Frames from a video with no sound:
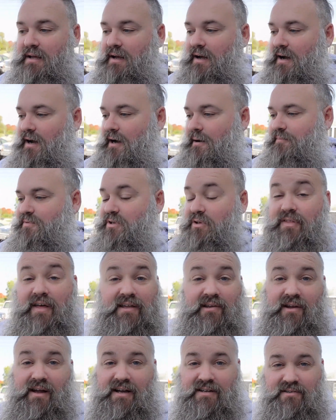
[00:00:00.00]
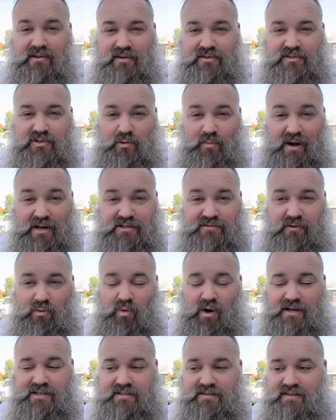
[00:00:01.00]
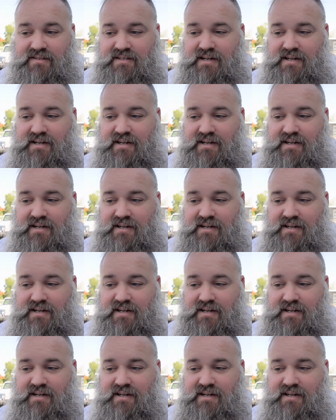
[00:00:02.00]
So thank you guys all so much for watching this